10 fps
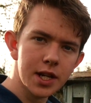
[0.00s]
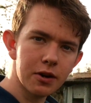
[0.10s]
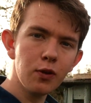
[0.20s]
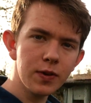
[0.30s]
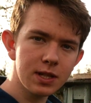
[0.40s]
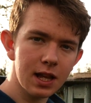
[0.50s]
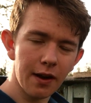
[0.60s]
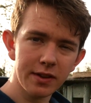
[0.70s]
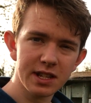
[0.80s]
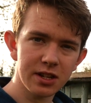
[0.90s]
Now obviously,
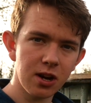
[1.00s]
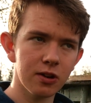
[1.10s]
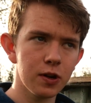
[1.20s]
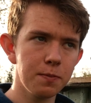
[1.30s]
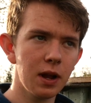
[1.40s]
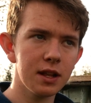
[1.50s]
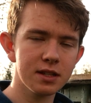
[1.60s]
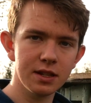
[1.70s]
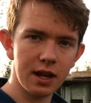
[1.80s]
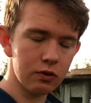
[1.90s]
having such hungry
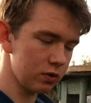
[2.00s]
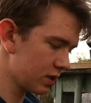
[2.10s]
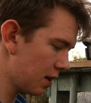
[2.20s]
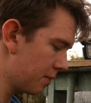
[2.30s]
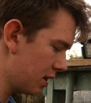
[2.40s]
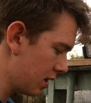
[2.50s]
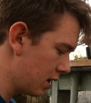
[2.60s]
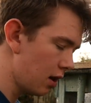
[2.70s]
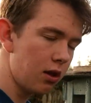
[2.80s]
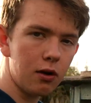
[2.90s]
plants in there all summer,
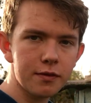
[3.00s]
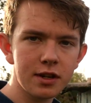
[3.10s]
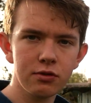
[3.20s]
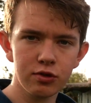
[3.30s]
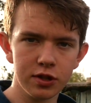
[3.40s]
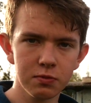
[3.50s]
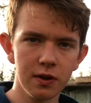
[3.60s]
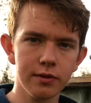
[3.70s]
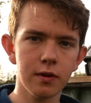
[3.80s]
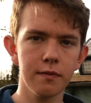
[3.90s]
a lot of the nutrients would
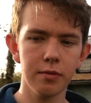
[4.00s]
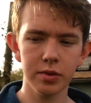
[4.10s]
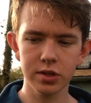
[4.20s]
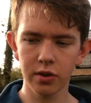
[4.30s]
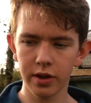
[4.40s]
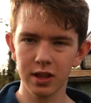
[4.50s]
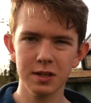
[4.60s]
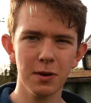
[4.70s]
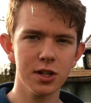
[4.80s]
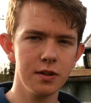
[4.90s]
have gone from the soil,
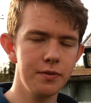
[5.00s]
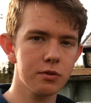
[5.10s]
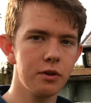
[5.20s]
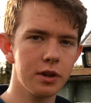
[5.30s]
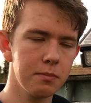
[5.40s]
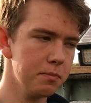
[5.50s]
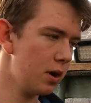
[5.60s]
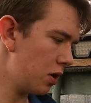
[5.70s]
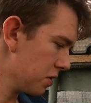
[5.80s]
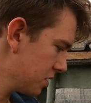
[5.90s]
especially if you're growing in
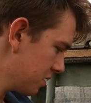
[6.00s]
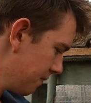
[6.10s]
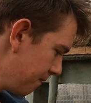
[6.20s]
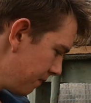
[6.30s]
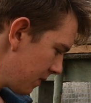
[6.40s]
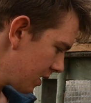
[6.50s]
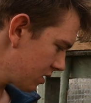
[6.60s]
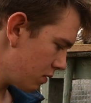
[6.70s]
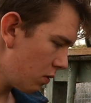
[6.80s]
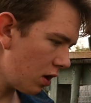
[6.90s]
pots.
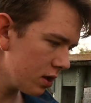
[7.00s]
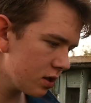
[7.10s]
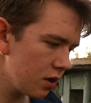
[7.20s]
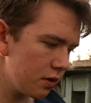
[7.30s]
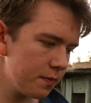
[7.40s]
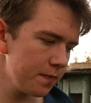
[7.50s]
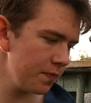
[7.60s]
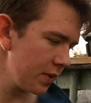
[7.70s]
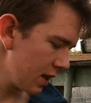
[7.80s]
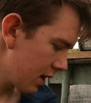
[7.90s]
So what I'll do
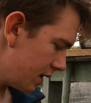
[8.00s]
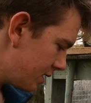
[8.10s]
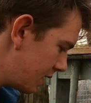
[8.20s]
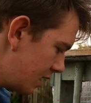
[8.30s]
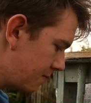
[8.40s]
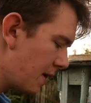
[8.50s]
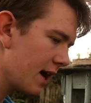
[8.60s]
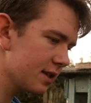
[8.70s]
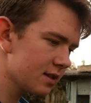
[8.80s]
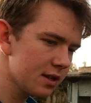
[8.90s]
is, in these
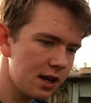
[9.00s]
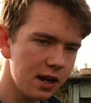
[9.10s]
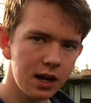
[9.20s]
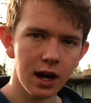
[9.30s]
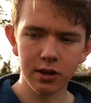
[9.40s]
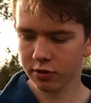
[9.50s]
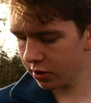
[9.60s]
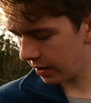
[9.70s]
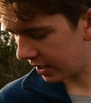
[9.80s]
beds, I grew